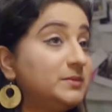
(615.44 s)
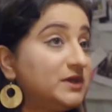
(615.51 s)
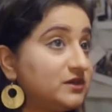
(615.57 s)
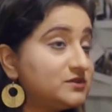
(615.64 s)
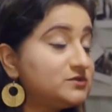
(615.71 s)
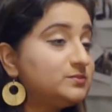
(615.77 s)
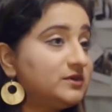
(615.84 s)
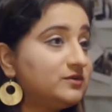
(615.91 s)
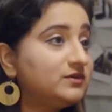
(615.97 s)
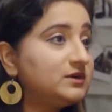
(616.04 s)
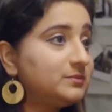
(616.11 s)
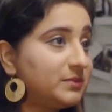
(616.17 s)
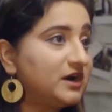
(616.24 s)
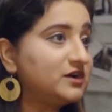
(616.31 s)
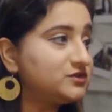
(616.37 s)
because we were
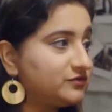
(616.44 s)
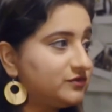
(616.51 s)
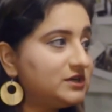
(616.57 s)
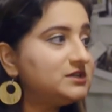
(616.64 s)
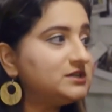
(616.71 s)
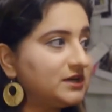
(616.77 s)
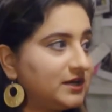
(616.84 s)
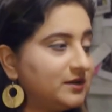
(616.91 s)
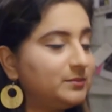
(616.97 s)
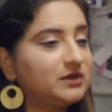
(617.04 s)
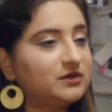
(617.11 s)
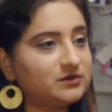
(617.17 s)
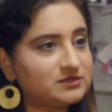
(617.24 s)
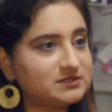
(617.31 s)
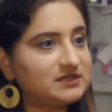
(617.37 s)
a part of India and
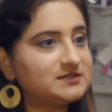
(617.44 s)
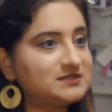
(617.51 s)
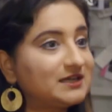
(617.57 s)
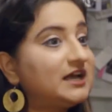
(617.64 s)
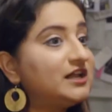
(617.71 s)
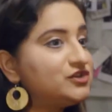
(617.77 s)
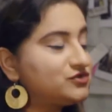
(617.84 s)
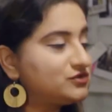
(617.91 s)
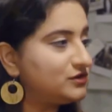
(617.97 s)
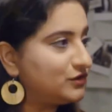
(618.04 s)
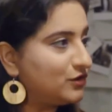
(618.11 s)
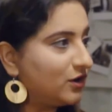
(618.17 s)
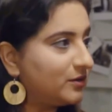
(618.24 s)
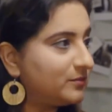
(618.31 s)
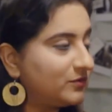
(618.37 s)
because it's a cultural
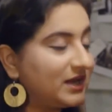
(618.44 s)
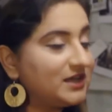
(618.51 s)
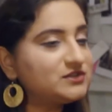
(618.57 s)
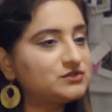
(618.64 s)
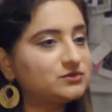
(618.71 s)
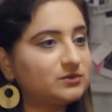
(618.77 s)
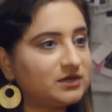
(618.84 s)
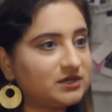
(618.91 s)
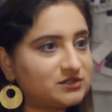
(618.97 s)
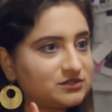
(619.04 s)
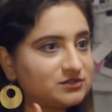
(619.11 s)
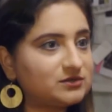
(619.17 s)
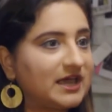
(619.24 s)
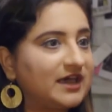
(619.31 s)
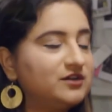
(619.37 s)
norm, right? So
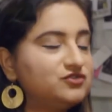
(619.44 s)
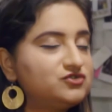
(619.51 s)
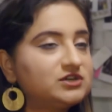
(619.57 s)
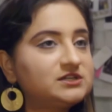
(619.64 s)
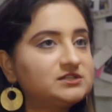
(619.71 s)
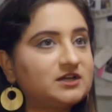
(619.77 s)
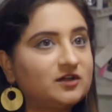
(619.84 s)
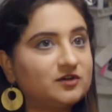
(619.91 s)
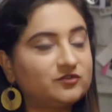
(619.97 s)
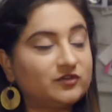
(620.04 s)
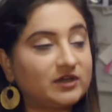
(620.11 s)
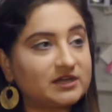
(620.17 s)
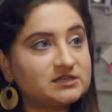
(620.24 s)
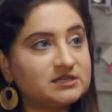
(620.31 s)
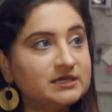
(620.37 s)
it had a trickle-down
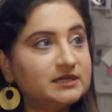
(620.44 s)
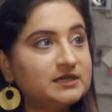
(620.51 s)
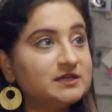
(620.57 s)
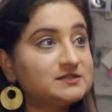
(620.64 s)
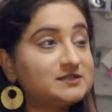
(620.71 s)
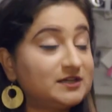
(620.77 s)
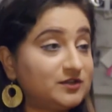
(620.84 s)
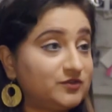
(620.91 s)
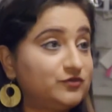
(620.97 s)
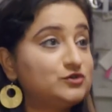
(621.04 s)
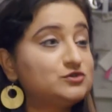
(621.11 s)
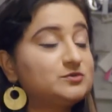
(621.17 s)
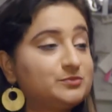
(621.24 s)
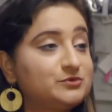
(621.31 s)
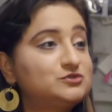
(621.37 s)
effect. Said if
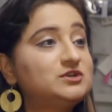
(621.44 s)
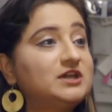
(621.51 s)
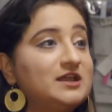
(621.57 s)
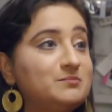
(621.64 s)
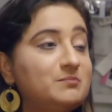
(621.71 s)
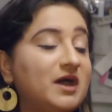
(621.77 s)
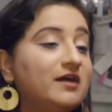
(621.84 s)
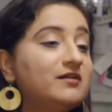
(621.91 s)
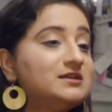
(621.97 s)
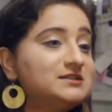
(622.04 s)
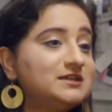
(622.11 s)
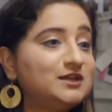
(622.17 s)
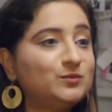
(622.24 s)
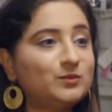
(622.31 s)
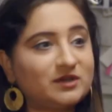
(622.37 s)
you're supposed to get married
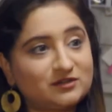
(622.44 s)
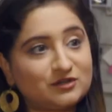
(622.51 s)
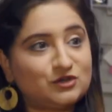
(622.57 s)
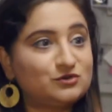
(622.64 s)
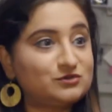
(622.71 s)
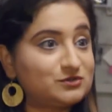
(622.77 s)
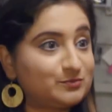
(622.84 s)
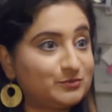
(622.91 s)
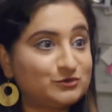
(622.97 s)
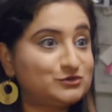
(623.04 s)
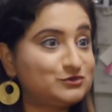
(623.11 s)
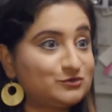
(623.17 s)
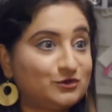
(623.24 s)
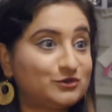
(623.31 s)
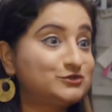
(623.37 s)
anywhere, then you're
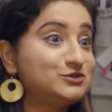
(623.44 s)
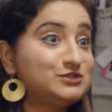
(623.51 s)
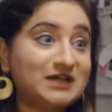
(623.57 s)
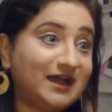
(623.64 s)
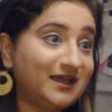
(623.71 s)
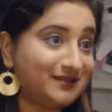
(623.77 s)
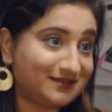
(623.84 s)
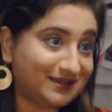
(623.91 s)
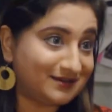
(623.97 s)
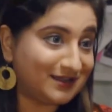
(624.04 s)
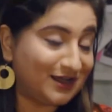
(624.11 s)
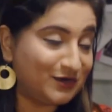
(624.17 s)
supposed to also die in that